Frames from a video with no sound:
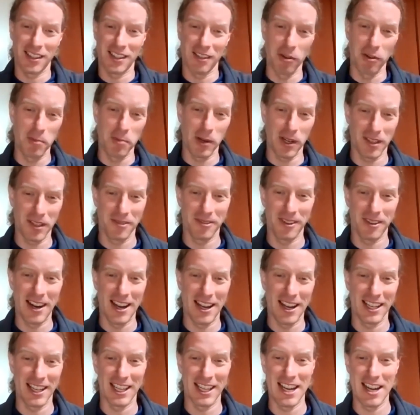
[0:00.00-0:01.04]
everybody for
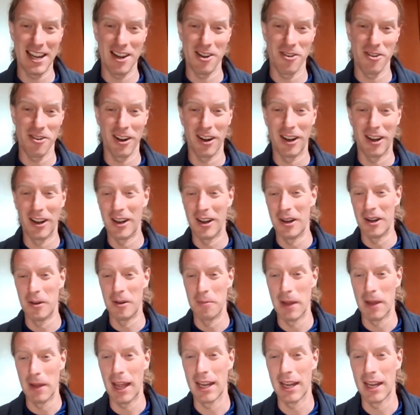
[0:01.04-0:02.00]
hanging out. Um,